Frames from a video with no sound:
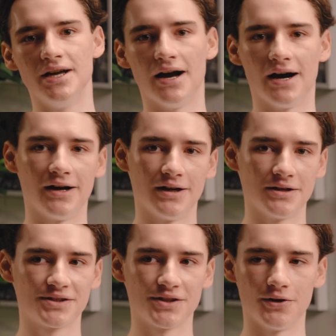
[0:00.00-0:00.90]

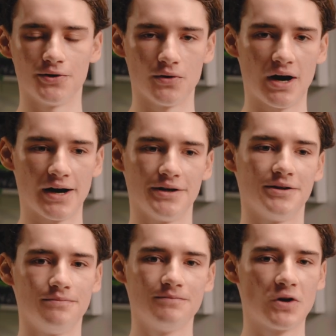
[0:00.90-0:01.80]
So I
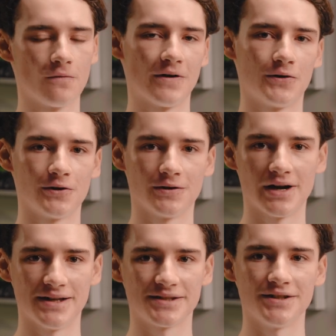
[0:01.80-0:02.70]
am co-founder
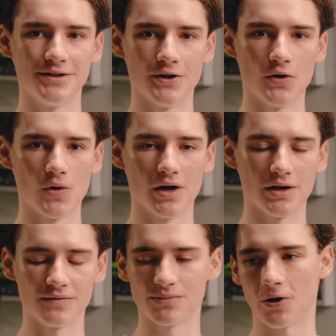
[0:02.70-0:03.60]
and CEO
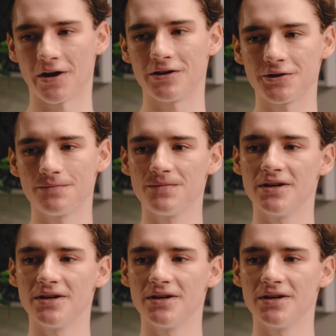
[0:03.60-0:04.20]
of SparkEngine.